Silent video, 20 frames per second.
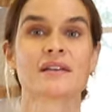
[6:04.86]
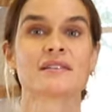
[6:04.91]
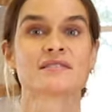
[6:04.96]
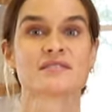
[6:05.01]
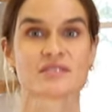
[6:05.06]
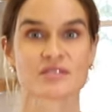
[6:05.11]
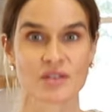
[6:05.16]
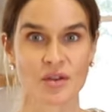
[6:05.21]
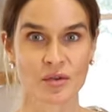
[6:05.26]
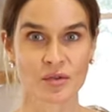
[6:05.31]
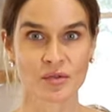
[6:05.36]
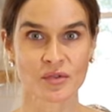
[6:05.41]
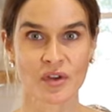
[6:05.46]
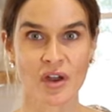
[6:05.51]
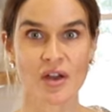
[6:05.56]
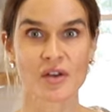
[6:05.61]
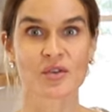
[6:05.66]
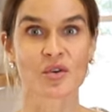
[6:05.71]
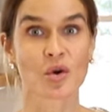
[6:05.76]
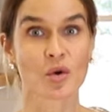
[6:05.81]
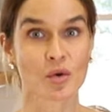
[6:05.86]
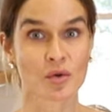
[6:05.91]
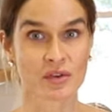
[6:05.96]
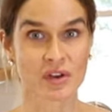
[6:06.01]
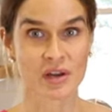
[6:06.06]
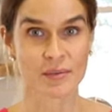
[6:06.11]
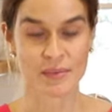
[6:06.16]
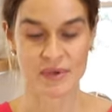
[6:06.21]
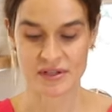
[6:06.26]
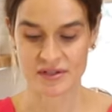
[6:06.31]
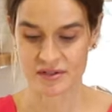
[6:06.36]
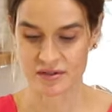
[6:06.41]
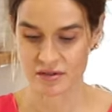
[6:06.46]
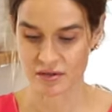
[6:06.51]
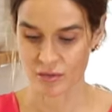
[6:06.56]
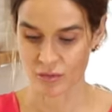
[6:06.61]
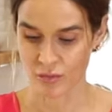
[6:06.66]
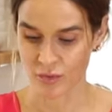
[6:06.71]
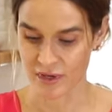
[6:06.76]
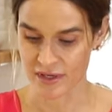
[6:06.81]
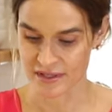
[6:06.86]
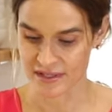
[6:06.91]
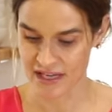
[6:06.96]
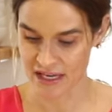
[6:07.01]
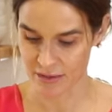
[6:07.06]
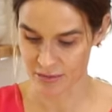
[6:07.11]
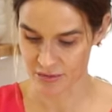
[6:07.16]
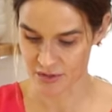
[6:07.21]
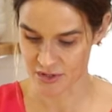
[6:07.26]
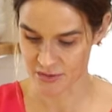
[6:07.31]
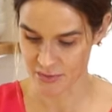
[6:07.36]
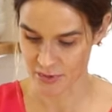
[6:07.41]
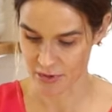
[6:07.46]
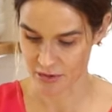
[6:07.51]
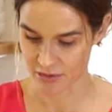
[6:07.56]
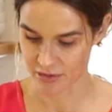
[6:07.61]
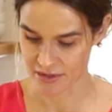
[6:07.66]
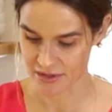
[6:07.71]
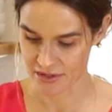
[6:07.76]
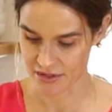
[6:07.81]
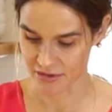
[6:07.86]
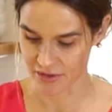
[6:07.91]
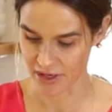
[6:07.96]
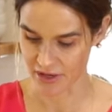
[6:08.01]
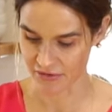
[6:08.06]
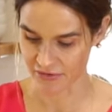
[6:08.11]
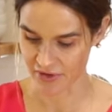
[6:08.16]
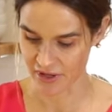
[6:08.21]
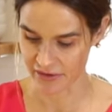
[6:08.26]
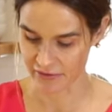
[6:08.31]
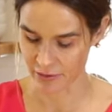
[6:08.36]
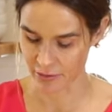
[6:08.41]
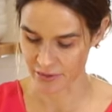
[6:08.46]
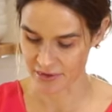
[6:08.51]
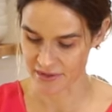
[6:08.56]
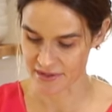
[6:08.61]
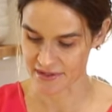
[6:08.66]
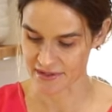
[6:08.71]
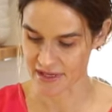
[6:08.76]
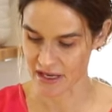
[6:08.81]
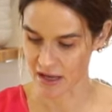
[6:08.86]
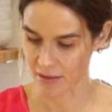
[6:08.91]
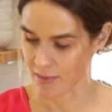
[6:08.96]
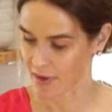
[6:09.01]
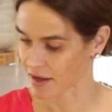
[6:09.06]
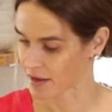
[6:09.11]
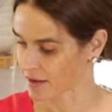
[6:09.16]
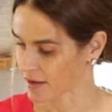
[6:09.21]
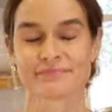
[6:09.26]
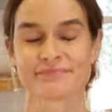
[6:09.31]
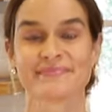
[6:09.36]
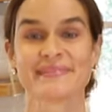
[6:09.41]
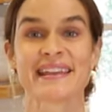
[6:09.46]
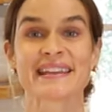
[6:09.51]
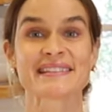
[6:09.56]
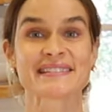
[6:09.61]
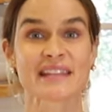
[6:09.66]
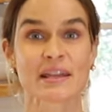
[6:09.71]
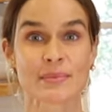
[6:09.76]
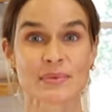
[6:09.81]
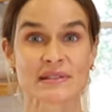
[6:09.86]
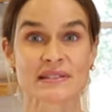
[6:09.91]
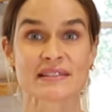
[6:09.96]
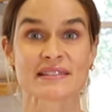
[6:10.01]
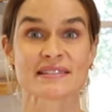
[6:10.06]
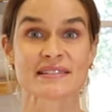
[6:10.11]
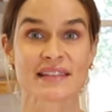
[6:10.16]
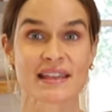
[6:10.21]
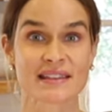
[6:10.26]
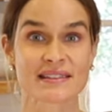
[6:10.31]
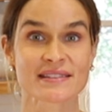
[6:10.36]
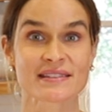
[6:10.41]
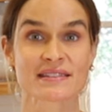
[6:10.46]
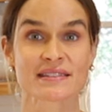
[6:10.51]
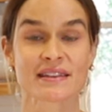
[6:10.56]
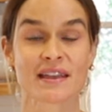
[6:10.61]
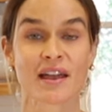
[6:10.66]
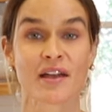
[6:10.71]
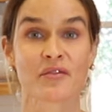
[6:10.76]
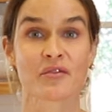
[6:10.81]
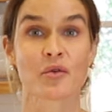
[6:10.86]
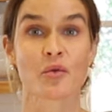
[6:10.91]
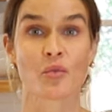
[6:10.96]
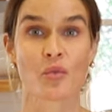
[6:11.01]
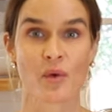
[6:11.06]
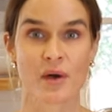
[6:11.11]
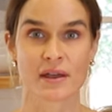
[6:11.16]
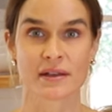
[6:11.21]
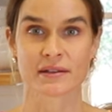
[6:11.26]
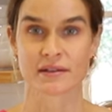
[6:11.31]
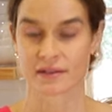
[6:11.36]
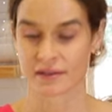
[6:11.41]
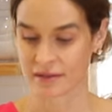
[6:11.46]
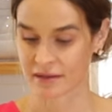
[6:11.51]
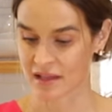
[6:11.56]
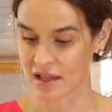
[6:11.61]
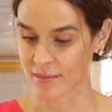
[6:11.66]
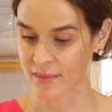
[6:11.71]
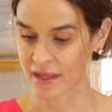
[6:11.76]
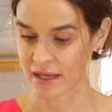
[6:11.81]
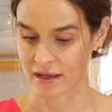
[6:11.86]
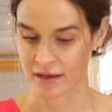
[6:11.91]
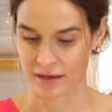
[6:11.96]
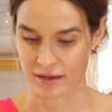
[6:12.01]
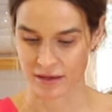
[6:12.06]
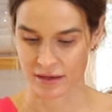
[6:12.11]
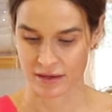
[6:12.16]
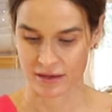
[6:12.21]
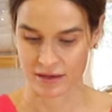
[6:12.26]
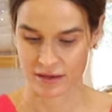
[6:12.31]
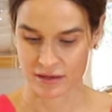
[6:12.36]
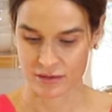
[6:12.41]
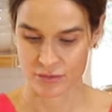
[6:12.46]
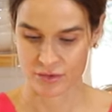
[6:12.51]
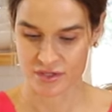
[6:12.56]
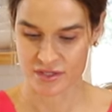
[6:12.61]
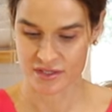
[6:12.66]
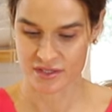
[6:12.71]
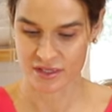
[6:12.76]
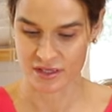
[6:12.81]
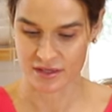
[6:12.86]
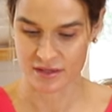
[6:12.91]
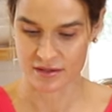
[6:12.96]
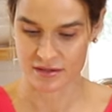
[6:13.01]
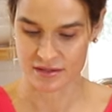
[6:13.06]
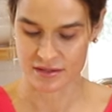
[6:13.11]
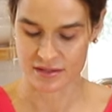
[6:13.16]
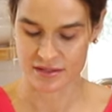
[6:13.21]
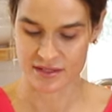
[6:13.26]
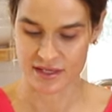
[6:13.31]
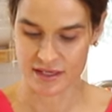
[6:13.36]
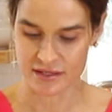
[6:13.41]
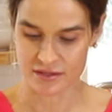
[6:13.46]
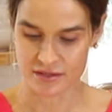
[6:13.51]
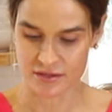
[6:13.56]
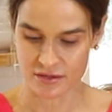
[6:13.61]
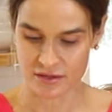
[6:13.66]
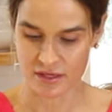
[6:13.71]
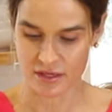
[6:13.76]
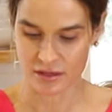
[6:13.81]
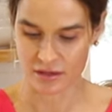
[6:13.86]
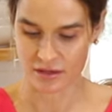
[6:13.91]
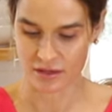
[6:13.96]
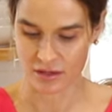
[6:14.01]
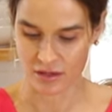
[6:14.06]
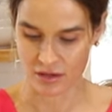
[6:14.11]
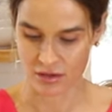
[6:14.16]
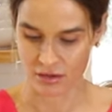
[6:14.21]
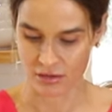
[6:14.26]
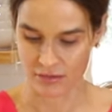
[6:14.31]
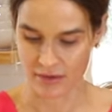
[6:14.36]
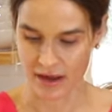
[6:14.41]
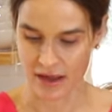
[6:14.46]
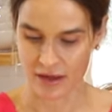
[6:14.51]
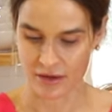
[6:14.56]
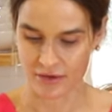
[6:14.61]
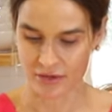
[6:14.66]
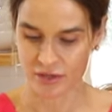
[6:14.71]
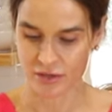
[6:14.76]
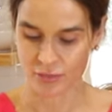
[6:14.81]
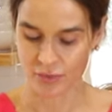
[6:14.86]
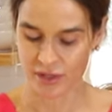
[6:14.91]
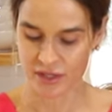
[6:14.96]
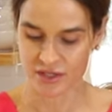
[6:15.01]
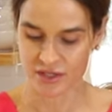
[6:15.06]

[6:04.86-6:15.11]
stone ground or whole grain mustard, one tablespoon. It's great flavor with the salmon. Next up is the zest of one lemon, and we're just going to use a zester here and go around. You want